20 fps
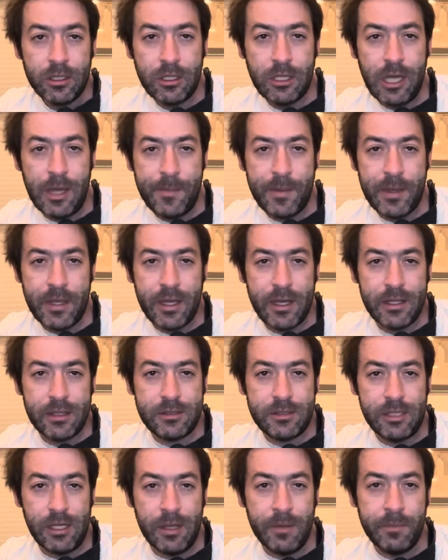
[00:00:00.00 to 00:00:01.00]
Keeping it
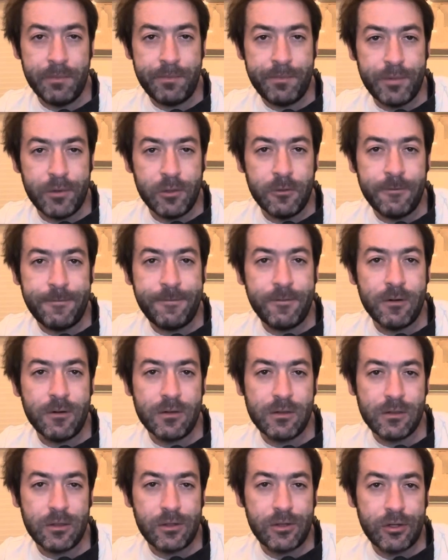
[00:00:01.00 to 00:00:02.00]
simple
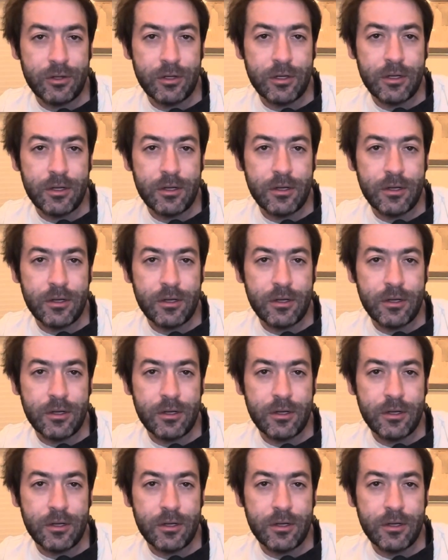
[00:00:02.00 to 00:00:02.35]
for